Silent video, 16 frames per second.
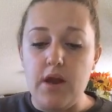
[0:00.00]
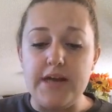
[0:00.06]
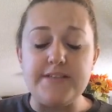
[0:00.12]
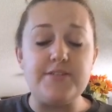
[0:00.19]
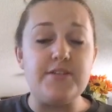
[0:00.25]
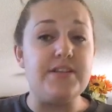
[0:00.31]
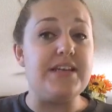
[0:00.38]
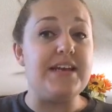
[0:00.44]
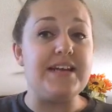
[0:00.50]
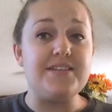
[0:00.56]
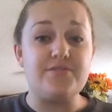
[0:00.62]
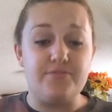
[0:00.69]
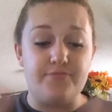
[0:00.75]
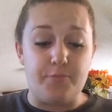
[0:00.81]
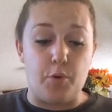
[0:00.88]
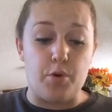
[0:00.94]
Alright, so the
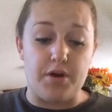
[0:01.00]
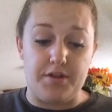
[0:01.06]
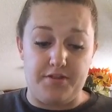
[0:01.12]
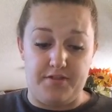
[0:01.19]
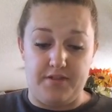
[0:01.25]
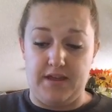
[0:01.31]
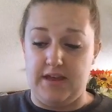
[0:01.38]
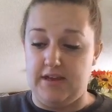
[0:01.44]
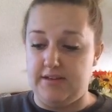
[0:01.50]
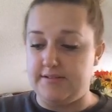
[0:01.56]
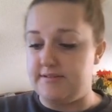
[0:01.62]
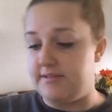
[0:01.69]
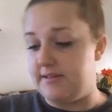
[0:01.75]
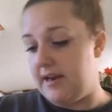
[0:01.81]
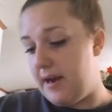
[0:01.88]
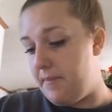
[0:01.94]
next 4
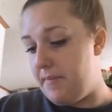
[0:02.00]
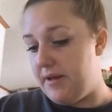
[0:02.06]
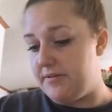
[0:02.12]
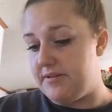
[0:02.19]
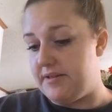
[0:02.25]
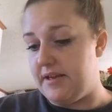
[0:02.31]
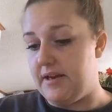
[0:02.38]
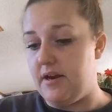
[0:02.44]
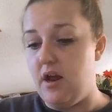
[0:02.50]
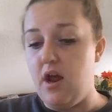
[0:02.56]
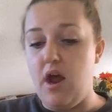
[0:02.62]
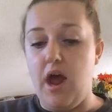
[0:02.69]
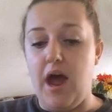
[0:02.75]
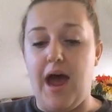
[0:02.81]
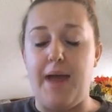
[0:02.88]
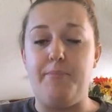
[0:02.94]
things that I melted,
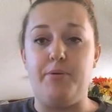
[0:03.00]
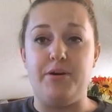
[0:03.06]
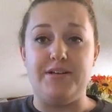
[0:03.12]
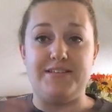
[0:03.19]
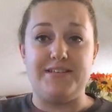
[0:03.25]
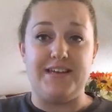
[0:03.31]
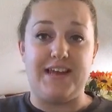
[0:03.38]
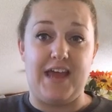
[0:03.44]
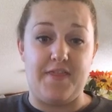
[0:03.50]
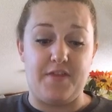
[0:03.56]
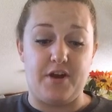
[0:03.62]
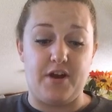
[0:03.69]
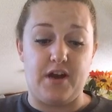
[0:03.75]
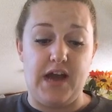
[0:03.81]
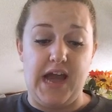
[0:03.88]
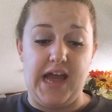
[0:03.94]
I put
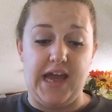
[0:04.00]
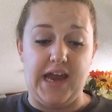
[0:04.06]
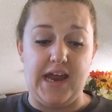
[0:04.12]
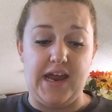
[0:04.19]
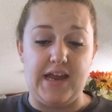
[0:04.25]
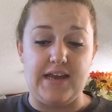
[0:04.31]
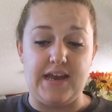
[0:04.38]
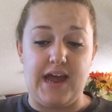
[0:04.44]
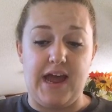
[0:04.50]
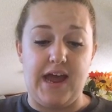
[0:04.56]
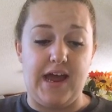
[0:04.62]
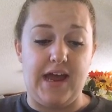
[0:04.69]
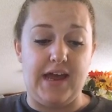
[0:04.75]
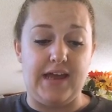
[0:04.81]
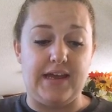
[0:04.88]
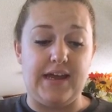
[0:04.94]
together, and
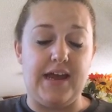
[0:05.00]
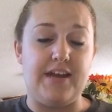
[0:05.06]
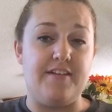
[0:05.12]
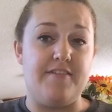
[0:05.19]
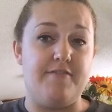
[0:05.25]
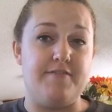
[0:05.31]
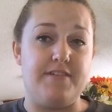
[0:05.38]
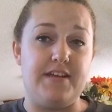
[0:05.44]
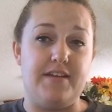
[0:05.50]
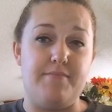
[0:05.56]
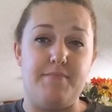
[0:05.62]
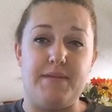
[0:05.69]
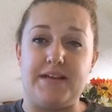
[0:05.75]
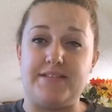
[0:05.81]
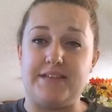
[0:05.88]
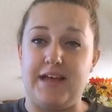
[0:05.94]
I kind of did
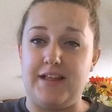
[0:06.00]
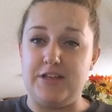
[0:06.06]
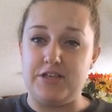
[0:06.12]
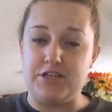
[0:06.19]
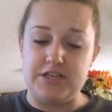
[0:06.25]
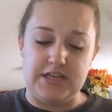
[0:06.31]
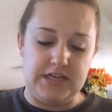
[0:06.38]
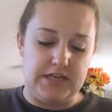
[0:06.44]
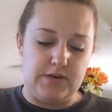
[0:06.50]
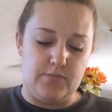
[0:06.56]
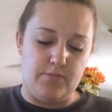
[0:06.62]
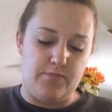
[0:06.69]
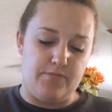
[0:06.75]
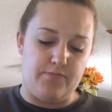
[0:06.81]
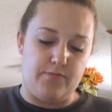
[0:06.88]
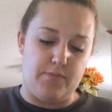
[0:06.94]
mixology
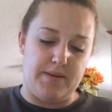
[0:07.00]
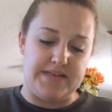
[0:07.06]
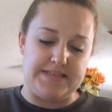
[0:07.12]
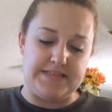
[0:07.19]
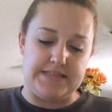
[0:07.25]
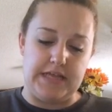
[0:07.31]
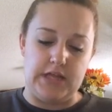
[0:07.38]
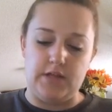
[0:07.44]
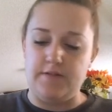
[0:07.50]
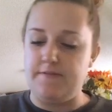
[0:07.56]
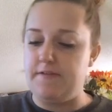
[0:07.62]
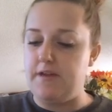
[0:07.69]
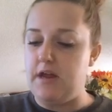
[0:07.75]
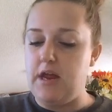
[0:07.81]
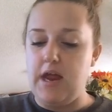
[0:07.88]
for myself.